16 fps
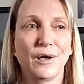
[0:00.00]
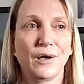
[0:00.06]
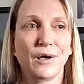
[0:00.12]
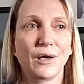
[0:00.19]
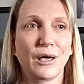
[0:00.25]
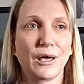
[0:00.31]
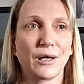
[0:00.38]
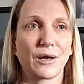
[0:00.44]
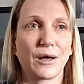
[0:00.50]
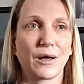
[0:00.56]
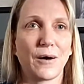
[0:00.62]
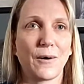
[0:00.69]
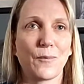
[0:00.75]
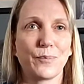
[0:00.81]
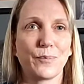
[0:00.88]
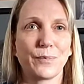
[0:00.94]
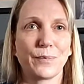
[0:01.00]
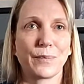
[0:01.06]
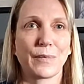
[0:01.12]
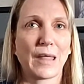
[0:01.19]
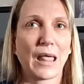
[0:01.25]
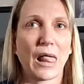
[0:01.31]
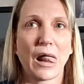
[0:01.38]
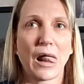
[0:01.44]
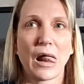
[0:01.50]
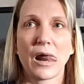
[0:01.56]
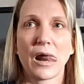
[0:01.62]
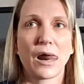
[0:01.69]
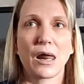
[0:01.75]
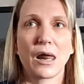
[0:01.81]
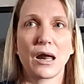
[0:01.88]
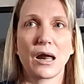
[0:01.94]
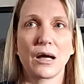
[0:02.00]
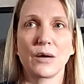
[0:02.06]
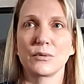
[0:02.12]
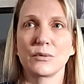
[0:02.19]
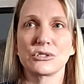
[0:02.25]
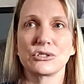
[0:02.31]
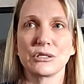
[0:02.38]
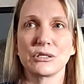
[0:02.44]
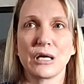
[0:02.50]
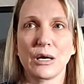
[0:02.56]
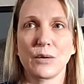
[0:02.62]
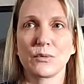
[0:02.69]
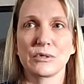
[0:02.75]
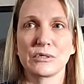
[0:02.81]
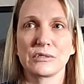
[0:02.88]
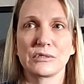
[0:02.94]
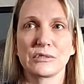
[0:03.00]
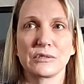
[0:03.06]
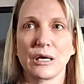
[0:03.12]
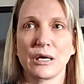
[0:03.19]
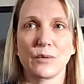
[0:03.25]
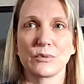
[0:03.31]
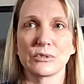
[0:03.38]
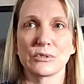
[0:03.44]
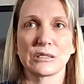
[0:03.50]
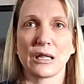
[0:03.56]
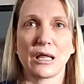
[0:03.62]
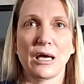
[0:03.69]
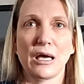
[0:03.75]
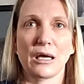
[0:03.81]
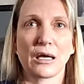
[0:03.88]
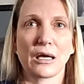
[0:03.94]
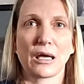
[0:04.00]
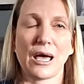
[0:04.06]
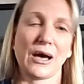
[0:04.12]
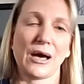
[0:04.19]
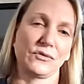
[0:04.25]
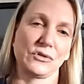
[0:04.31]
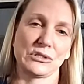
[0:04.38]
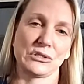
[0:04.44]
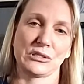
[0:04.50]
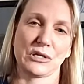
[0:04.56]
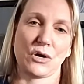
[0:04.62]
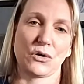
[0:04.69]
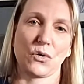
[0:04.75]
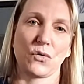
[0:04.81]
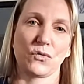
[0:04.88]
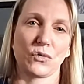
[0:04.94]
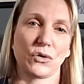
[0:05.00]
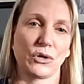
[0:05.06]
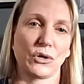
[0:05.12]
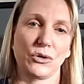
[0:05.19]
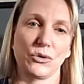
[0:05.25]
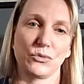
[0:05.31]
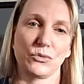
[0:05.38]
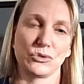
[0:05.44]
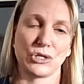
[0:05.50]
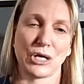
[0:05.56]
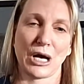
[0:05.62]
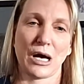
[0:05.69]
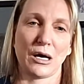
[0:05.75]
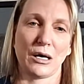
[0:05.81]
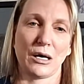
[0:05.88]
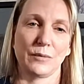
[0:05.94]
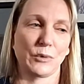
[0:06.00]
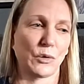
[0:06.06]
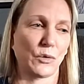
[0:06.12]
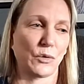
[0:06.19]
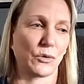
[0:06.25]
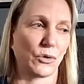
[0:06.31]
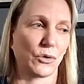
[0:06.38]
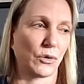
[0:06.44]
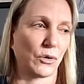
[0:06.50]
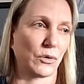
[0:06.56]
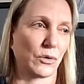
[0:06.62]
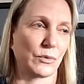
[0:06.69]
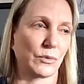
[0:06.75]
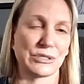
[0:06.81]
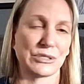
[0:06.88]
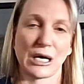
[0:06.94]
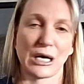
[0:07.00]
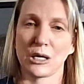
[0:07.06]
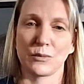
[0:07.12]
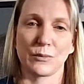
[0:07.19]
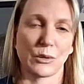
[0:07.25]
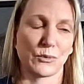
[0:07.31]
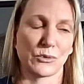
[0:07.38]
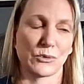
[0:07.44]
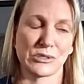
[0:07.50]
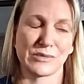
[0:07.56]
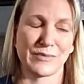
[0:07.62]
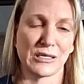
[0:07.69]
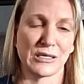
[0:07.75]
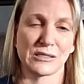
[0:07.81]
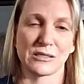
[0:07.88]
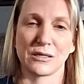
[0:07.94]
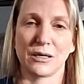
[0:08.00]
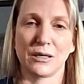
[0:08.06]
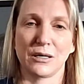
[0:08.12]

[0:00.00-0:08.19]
And it was like having to start over in a new job. Your retirement was messed up.